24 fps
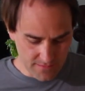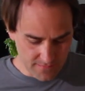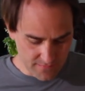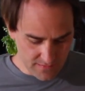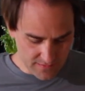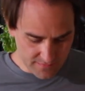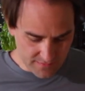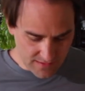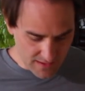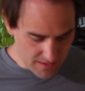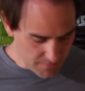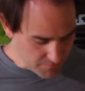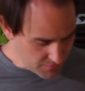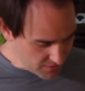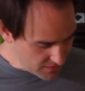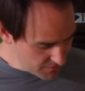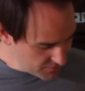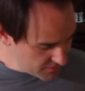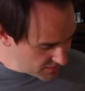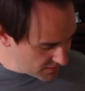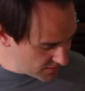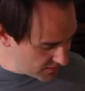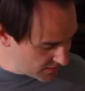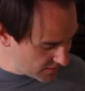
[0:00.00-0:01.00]
Let that
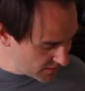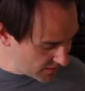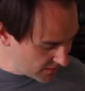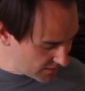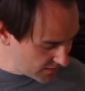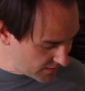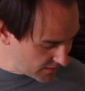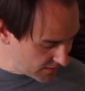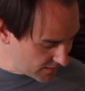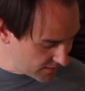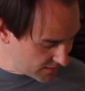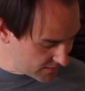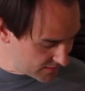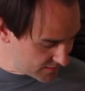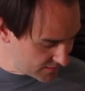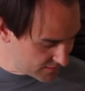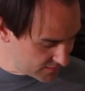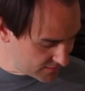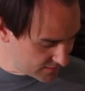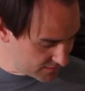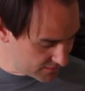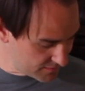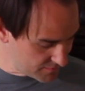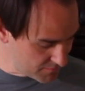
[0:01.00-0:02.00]
baby
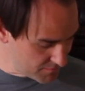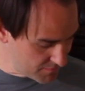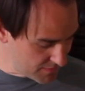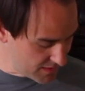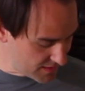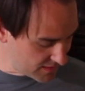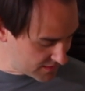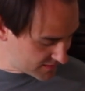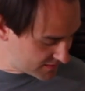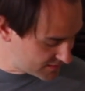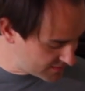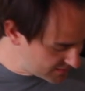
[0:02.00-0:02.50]
mix.